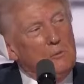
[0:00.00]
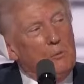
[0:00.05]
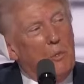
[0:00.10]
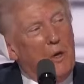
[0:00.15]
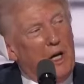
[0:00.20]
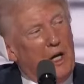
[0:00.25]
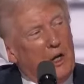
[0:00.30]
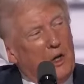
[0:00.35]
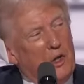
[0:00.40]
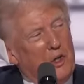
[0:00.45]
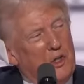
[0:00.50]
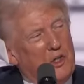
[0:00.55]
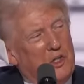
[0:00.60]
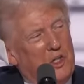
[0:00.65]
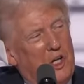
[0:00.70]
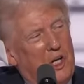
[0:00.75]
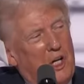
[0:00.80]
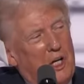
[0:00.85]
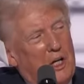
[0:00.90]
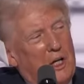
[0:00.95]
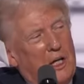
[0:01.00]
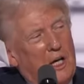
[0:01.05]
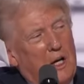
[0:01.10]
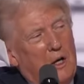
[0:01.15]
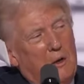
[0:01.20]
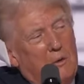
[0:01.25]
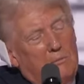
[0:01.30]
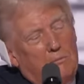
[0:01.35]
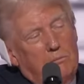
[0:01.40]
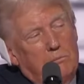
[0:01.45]
But I could see it,
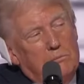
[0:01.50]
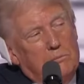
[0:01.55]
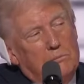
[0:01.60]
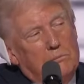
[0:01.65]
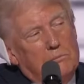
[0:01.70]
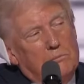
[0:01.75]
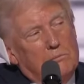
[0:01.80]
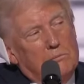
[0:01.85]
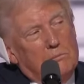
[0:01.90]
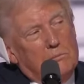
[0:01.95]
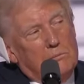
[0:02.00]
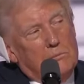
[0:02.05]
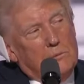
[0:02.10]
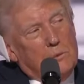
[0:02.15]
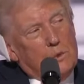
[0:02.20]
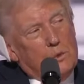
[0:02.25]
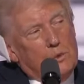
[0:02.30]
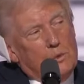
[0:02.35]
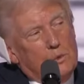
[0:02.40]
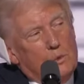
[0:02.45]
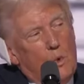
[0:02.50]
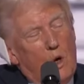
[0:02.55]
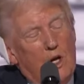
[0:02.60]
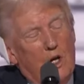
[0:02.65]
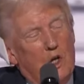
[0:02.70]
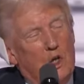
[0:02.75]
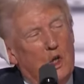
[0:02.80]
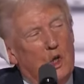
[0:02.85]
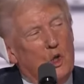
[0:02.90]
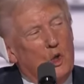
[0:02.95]
I
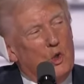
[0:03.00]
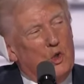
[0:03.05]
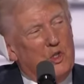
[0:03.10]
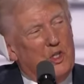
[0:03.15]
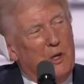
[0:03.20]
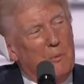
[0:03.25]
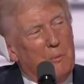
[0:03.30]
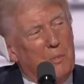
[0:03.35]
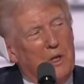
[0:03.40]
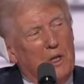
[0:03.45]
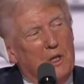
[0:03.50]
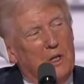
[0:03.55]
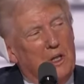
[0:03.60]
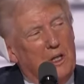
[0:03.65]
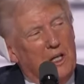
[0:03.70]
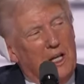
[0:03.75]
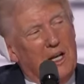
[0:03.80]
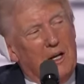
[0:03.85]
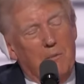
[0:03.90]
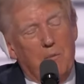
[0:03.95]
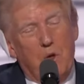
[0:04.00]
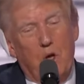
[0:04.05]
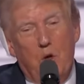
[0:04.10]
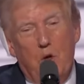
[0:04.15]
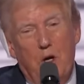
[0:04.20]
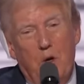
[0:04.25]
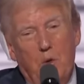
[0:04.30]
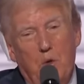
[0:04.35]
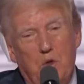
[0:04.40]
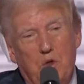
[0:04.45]
wanted to do something to let them
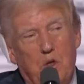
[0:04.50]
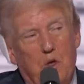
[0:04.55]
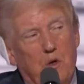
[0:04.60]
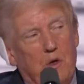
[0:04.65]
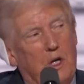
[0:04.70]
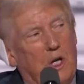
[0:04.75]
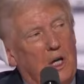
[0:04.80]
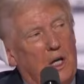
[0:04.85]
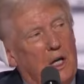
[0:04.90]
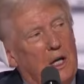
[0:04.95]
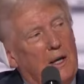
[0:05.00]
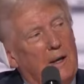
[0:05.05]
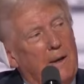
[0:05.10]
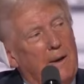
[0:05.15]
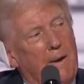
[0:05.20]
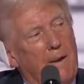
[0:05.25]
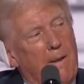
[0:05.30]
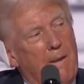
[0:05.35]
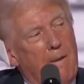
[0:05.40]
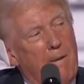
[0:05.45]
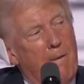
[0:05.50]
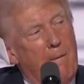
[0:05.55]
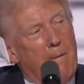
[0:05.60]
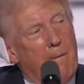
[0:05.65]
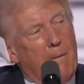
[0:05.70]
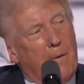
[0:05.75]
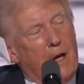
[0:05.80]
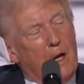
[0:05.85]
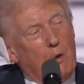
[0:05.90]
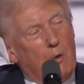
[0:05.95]
know I was okay.
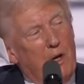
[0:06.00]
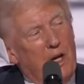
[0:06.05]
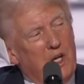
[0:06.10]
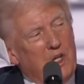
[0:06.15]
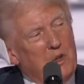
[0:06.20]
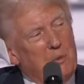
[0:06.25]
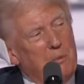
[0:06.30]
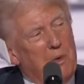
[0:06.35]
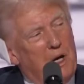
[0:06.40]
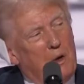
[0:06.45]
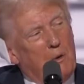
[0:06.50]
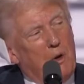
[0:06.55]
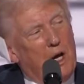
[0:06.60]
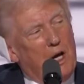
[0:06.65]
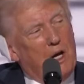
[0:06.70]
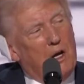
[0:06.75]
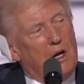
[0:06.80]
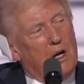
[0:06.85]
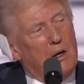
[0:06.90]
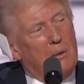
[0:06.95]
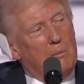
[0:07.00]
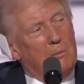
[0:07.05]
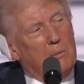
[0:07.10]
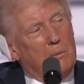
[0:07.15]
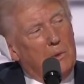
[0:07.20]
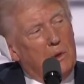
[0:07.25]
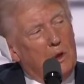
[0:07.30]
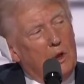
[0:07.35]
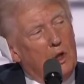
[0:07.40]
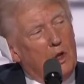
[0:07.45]
I raised my right
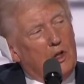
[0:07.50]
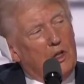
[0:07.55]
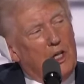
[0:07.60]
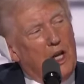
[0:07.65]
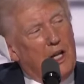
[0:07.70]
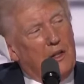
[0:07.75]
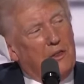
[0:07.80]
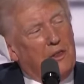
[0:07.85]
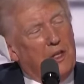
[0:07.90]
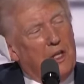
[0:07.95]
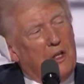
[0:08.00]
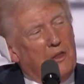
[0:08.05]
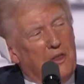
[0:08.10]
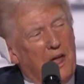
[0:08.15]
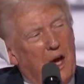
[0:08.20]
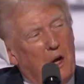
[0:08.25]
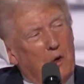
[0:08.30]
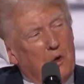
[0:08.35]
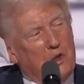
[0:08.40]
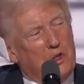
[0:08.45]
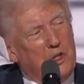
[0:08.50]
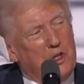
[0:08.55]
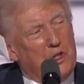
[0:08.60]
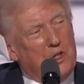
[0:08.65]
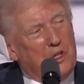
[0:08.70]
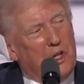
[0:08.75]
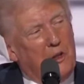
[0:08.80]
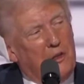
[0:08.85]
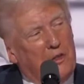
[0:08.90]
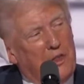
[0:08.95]
arm, looked at the
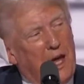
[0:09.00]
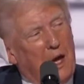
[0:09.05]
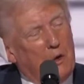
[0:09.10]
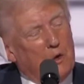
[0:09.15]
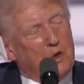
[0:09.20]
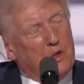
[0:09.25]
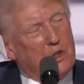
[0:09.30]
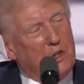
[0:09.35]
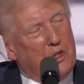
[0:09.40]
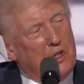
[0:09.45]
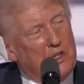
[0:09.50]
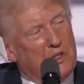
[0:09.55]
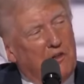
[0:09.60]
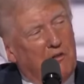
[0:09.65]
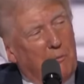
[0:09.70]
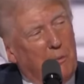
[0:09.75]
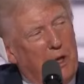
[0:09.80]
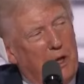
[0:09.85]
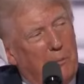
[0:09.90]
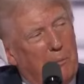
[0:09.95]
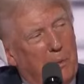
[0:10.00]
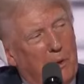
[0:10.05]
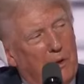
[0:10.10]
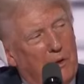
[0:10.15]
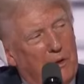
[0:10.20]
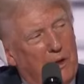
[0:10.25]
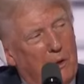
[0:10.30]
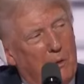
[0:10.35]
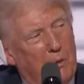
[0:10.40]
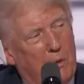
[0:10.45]
thousands and thousands of people
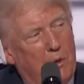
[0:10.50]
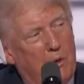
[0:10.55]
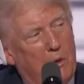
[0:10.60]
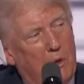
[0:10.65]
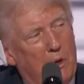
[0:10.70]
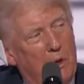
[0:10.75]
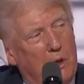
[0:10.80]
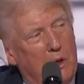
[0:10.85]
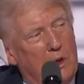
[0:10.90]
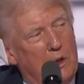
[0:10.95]
that were